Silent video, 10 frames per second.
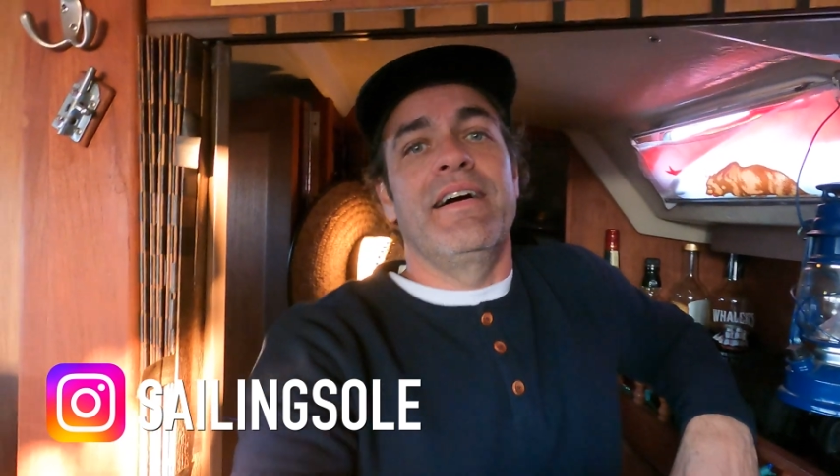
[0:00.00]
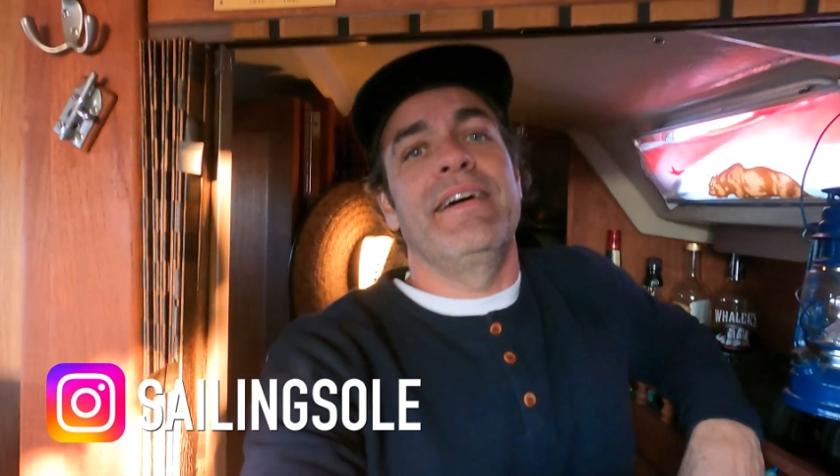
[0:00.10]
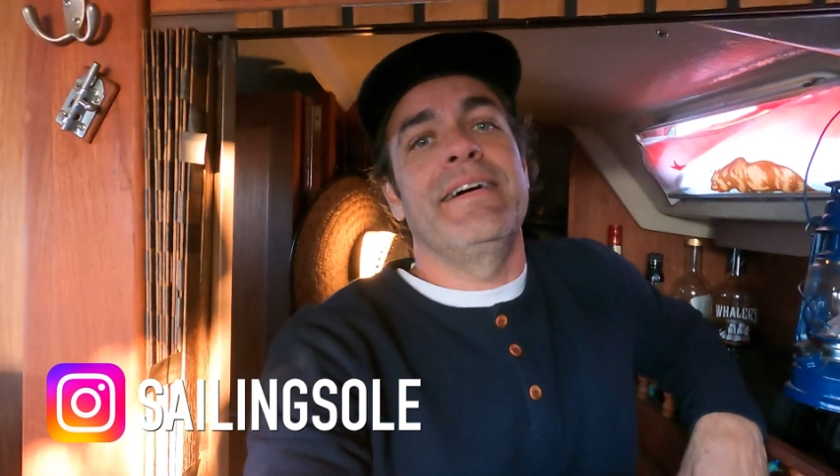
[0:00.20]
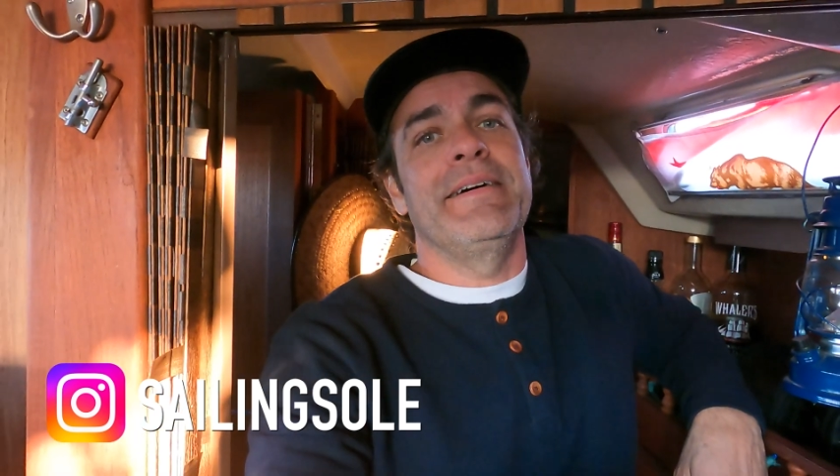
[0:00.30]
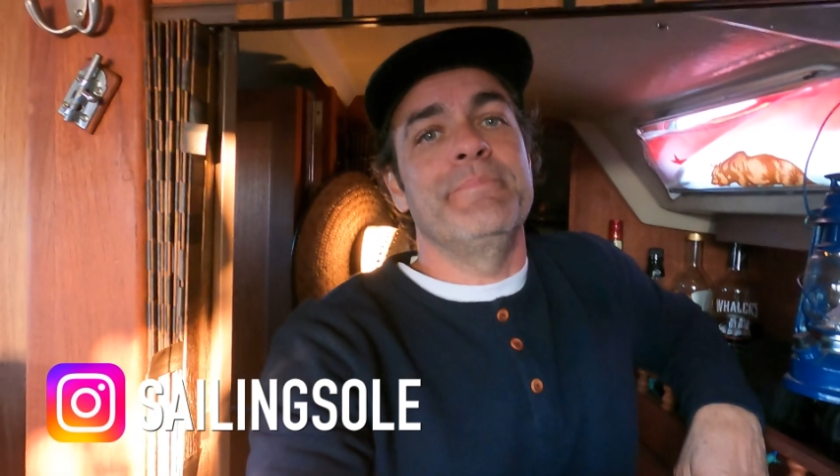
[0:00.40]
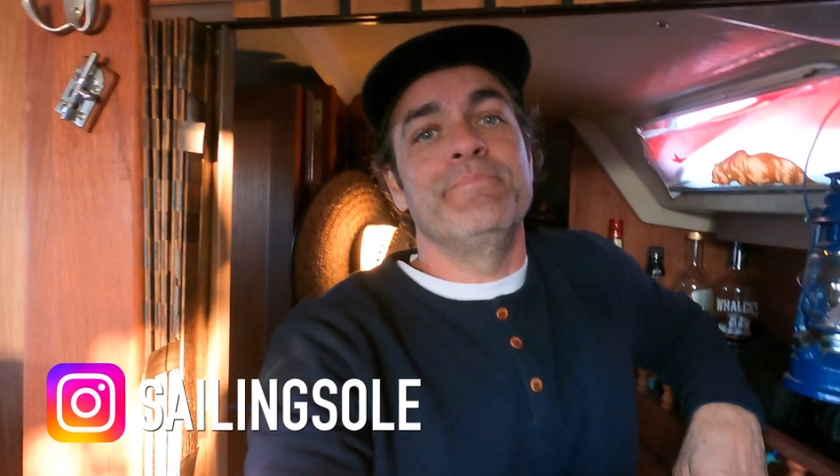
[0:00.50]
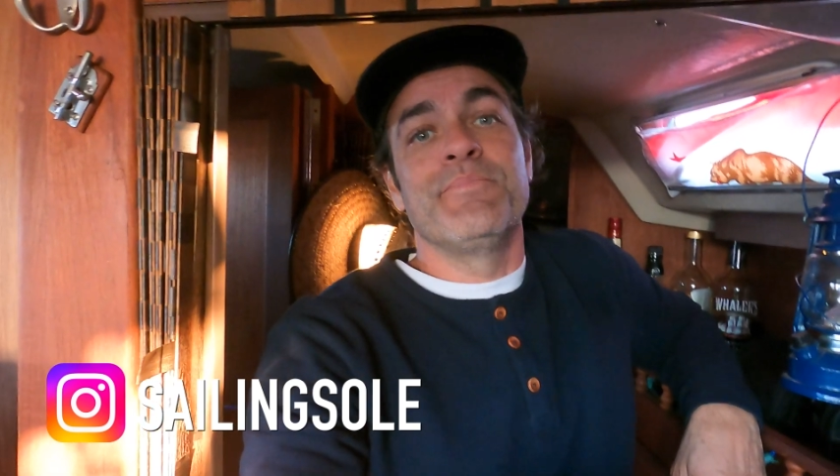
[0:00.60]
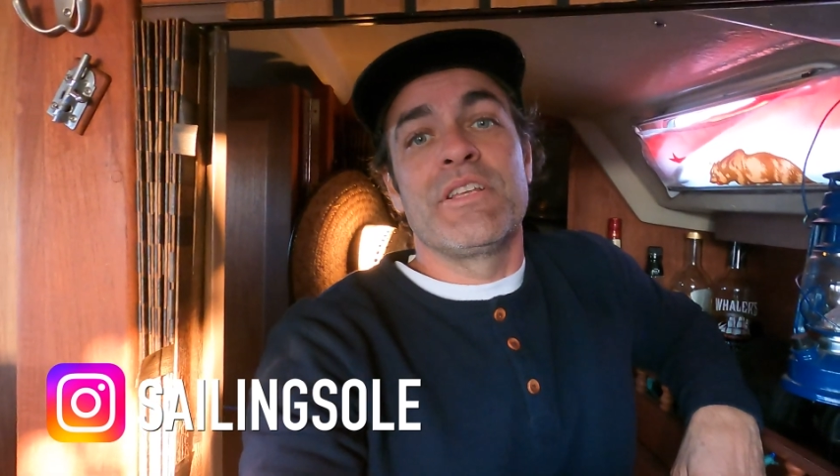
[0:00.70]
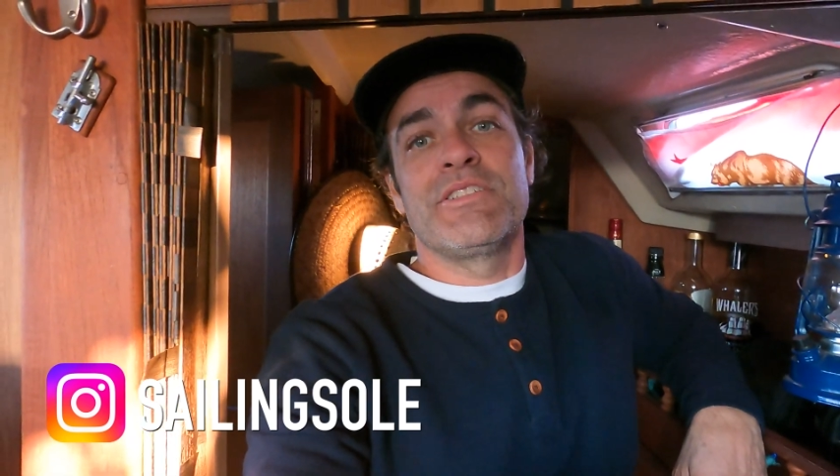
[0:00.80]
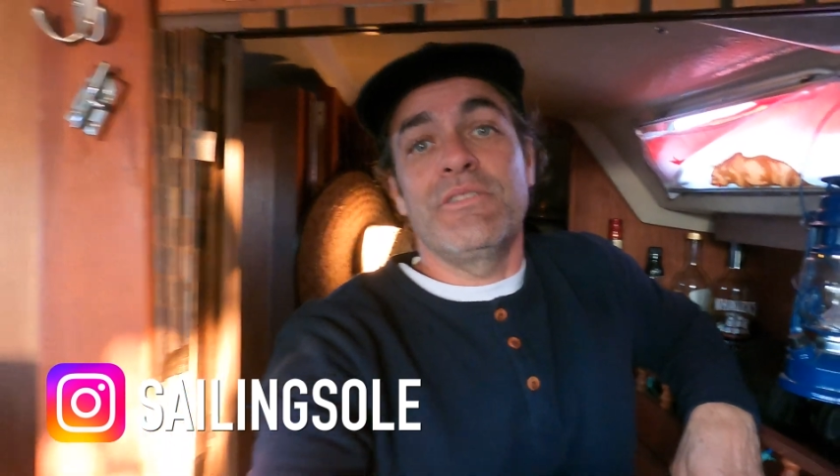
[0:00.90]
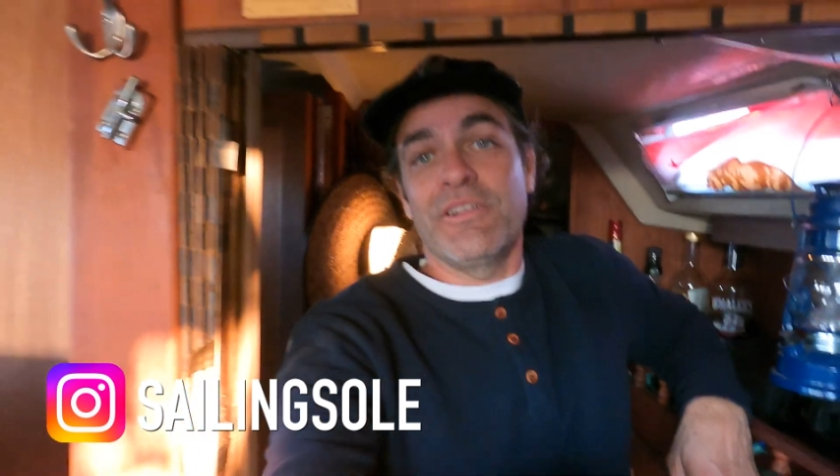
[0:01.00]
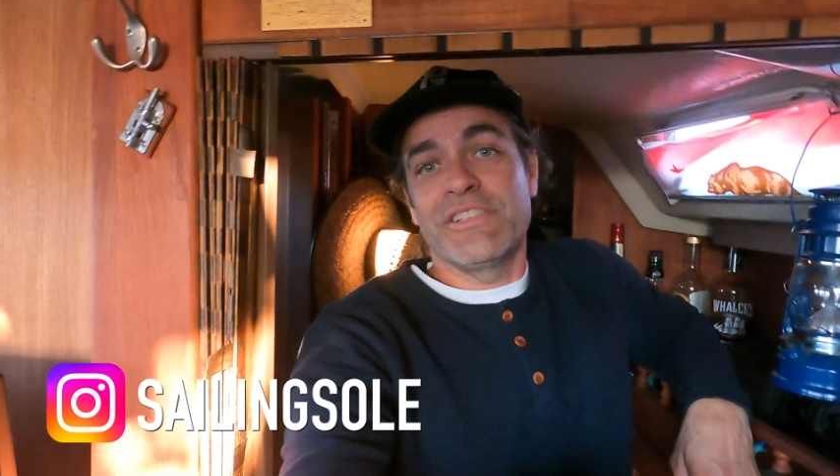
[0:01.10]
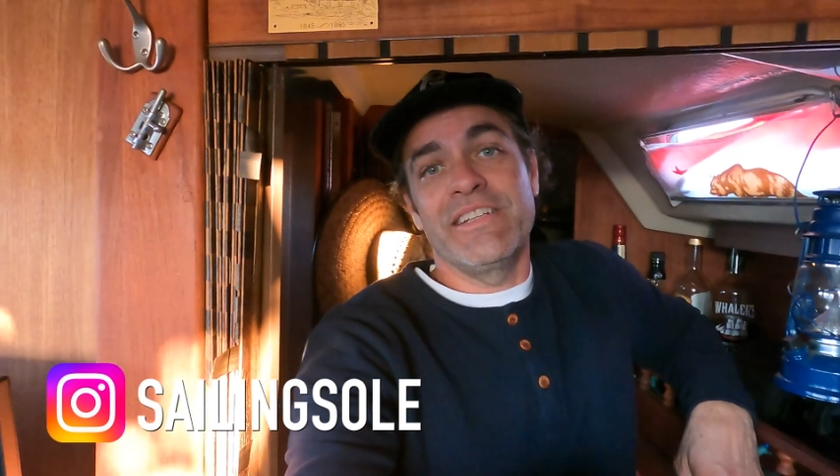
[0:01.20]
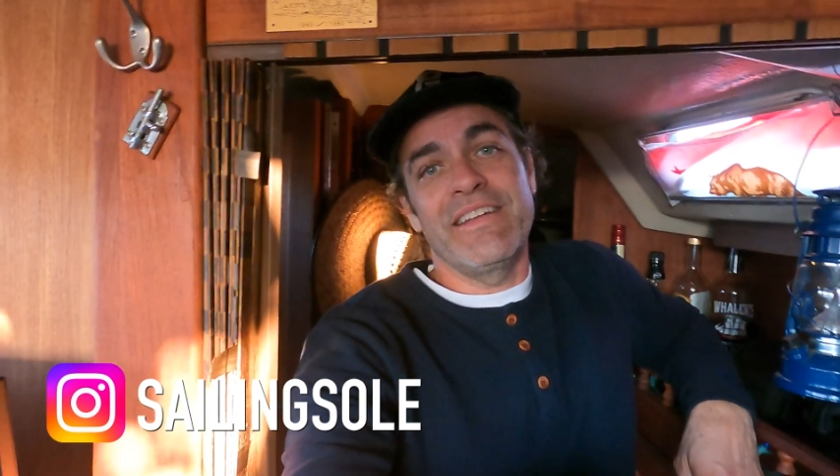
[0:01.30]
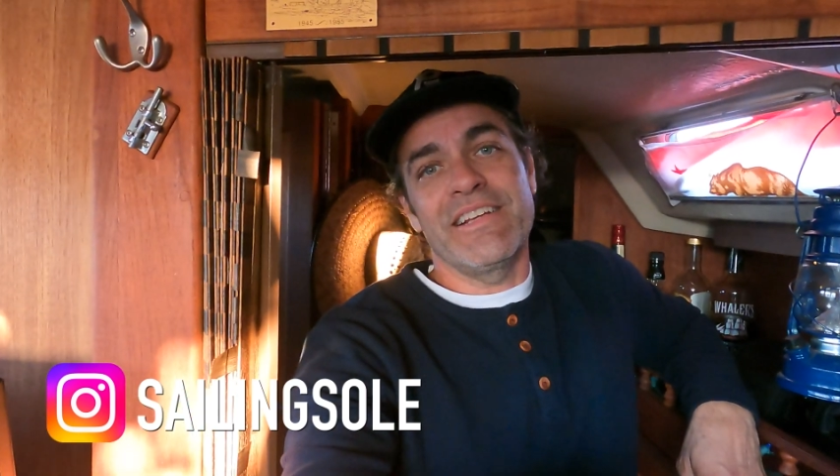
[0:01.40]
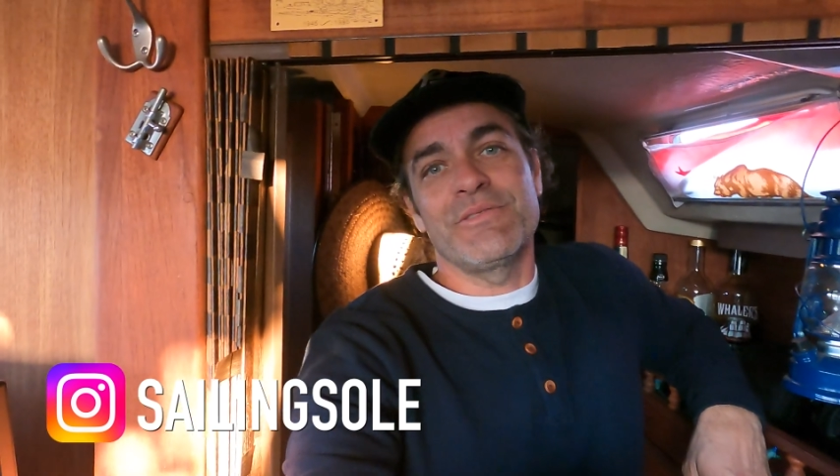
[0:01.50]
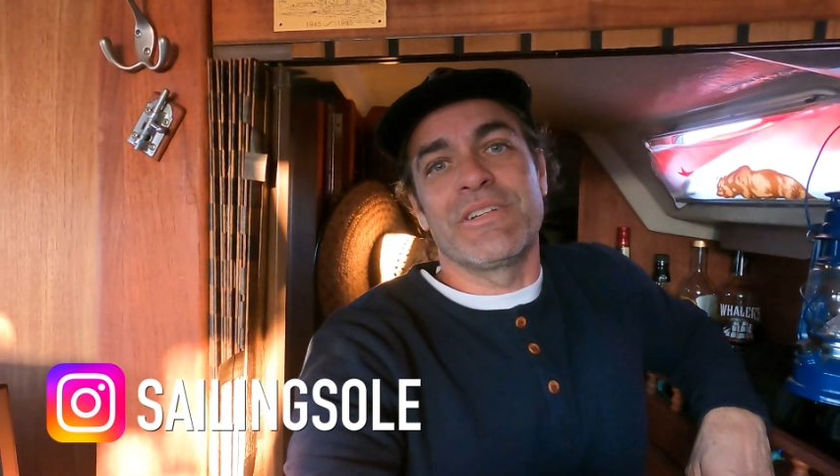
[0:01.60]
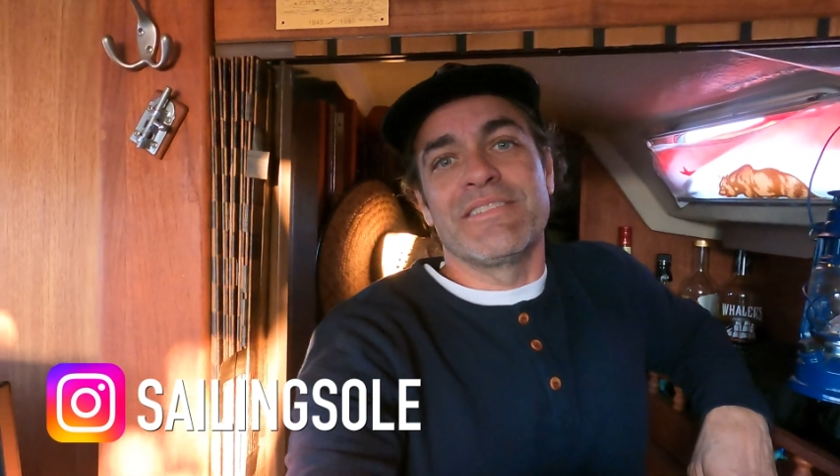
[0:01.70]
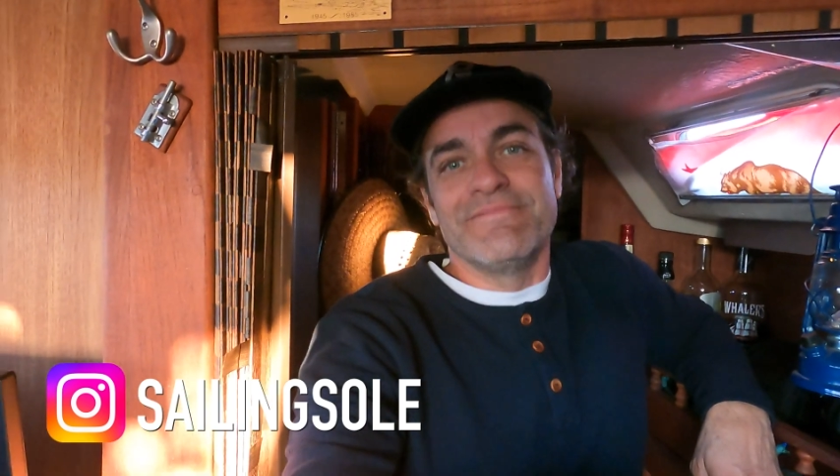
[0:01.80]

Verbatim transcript: Um, so I'll see you at the next one.